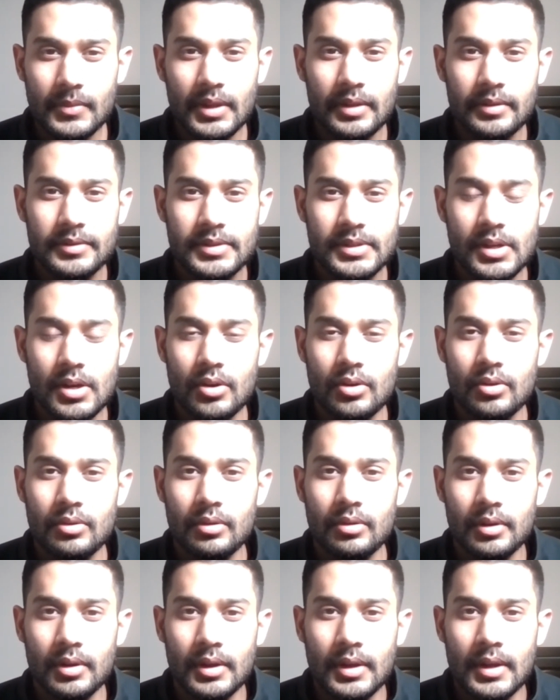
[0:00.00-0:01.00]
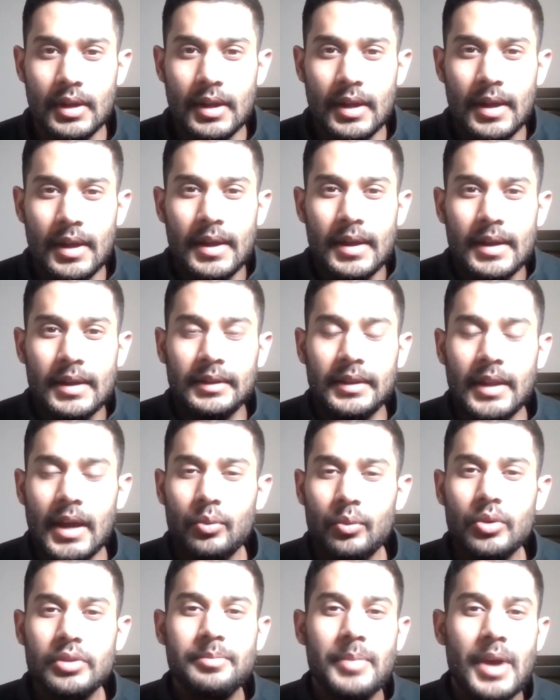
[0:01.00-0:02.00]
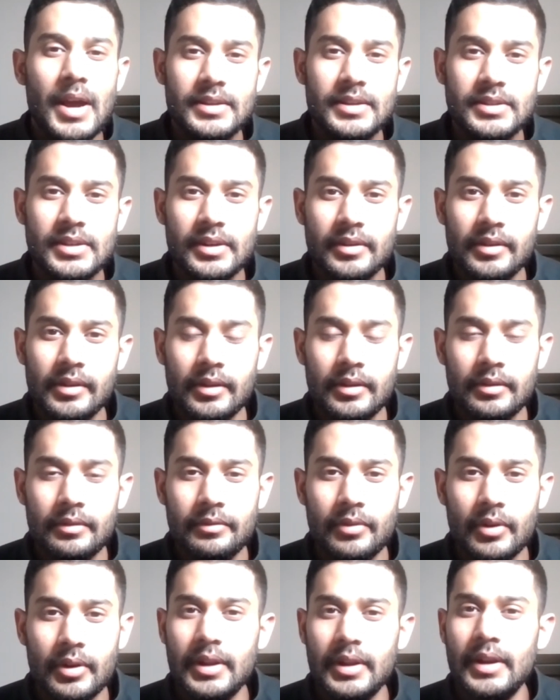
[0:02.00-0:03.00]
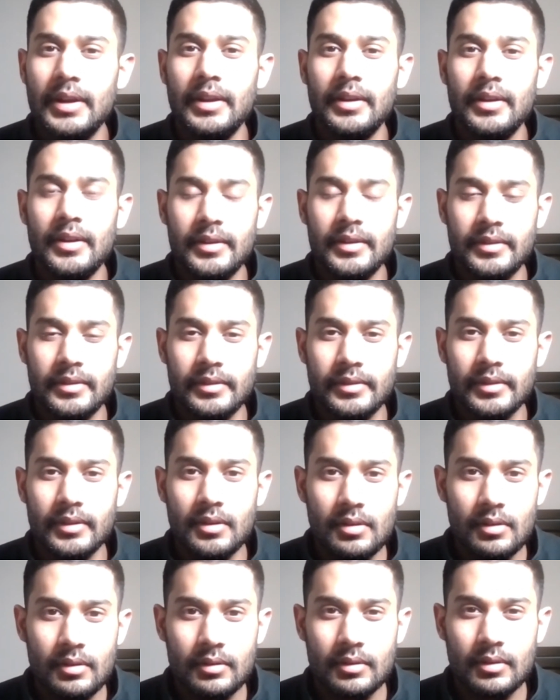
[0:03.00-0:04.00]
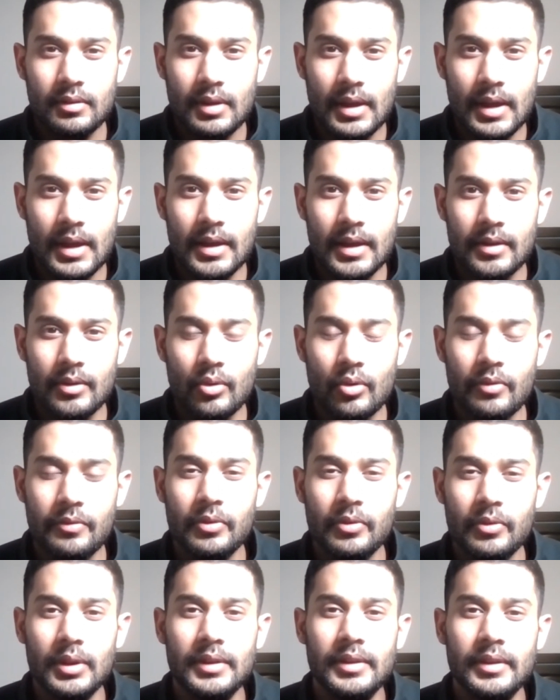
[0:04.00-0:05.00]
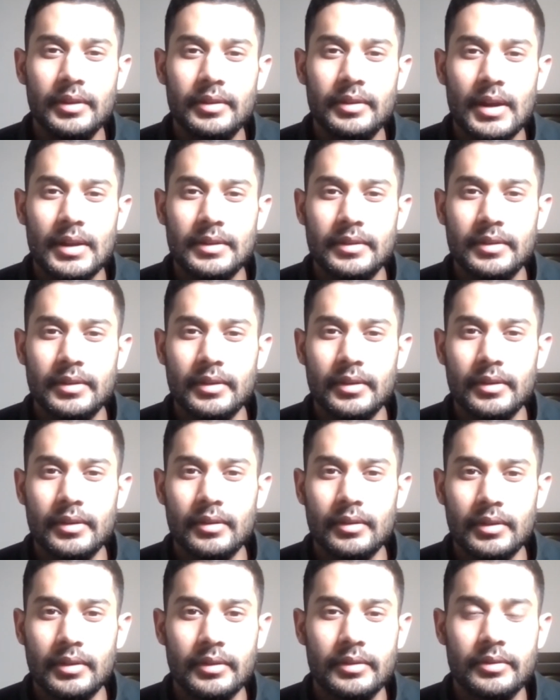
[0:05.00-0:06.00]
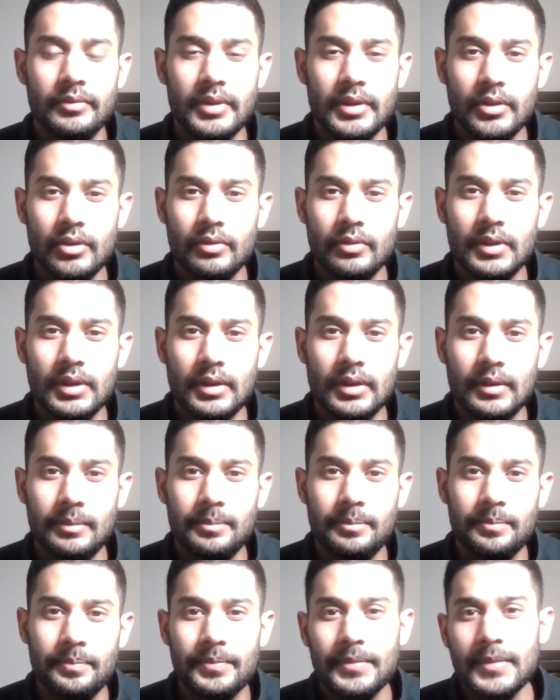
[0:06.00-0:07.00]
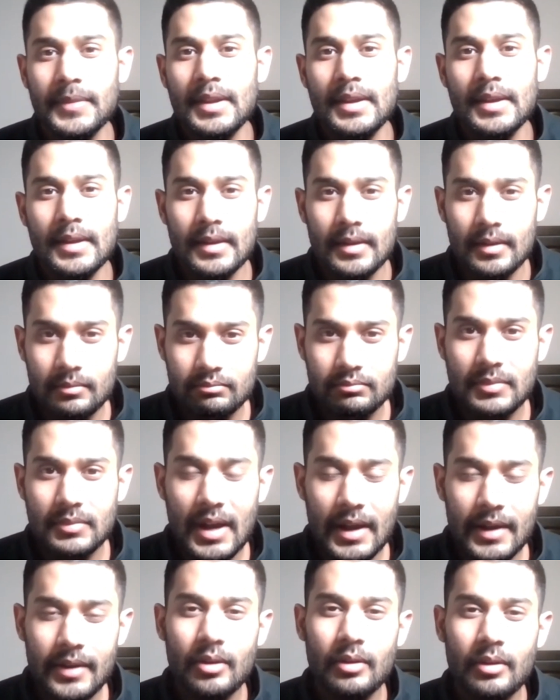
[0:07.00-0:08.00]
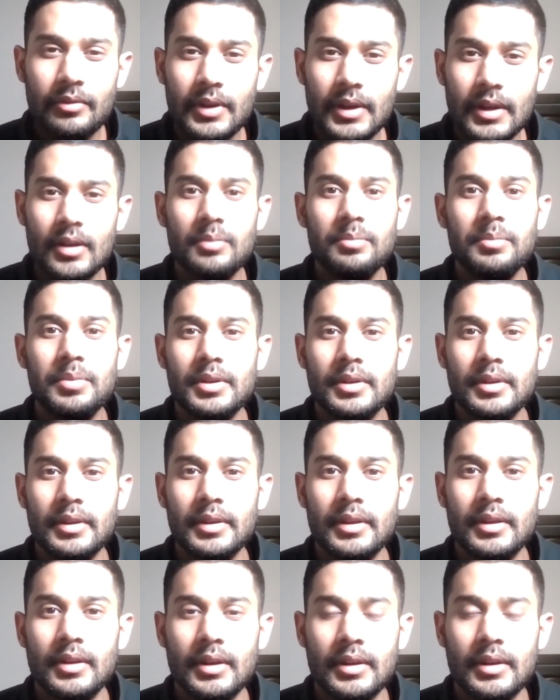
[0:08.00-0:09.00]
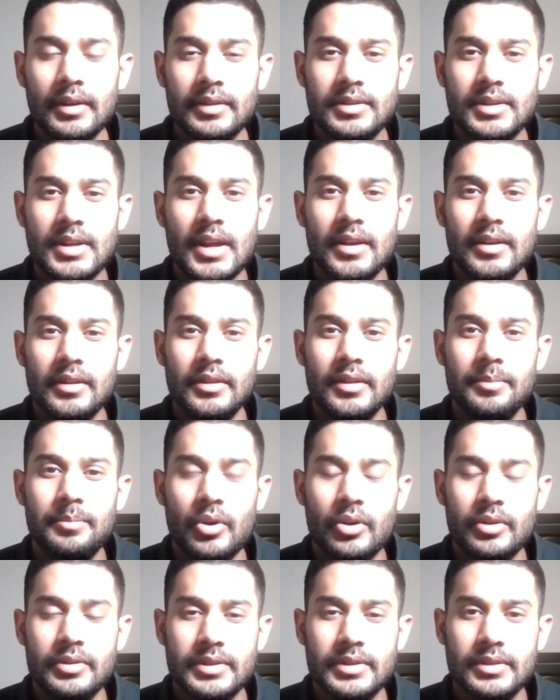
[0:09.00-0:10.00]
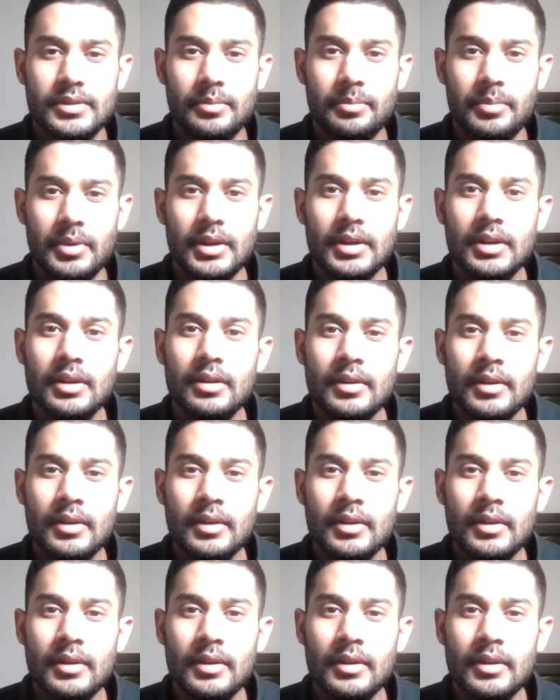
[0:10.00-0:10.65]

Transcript: So that was my journey for getting an SSN, and hopefully this video will kind of help in understanding the process a bit.